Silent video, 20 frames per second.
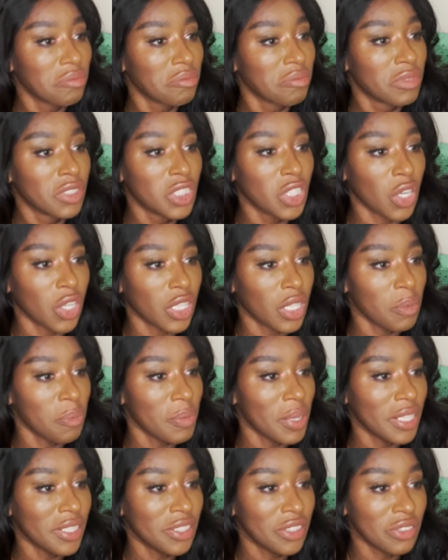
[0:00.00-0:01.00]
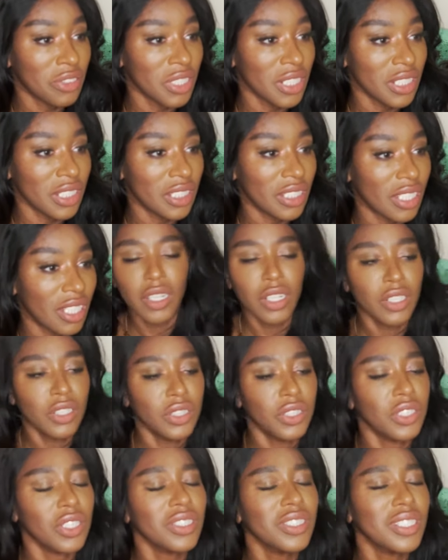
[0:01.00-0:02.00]
documentaries.
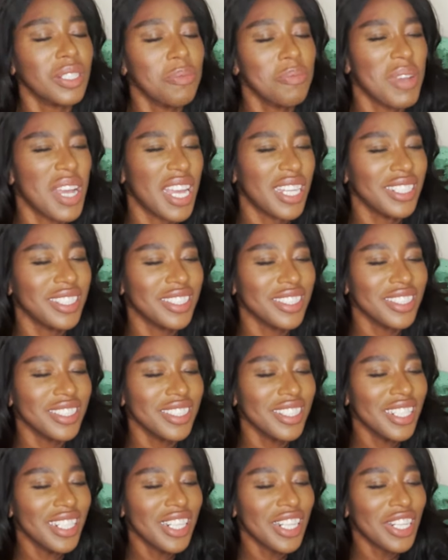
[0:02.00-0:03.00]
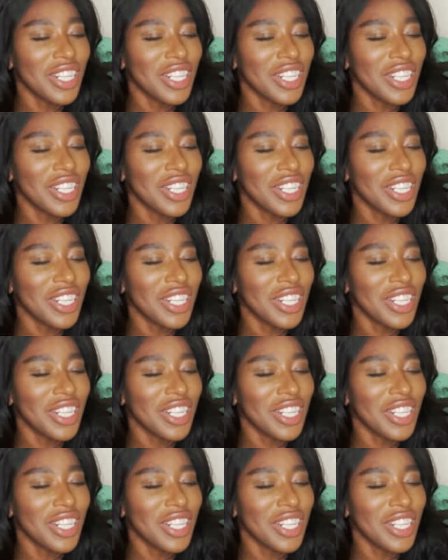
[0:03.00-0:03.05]
Just imagine